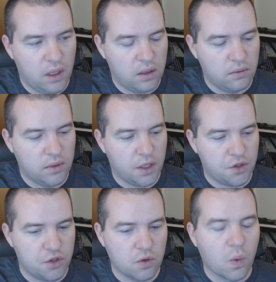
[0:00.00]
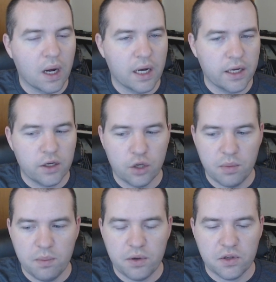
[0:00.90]
Not sure why. Could be
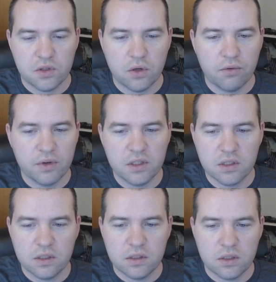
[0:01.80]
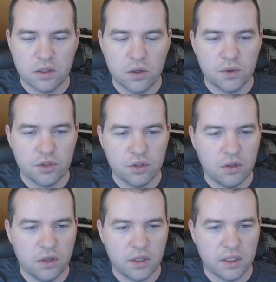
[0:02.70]
personal reasons, and no one should
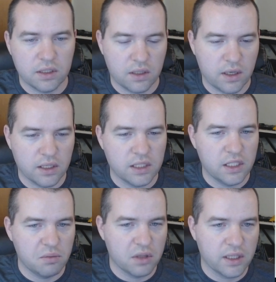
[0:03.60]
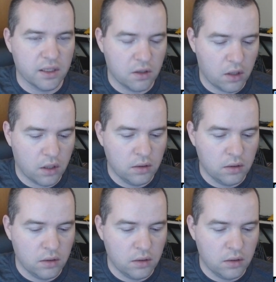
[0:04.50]
look into that deeply at all.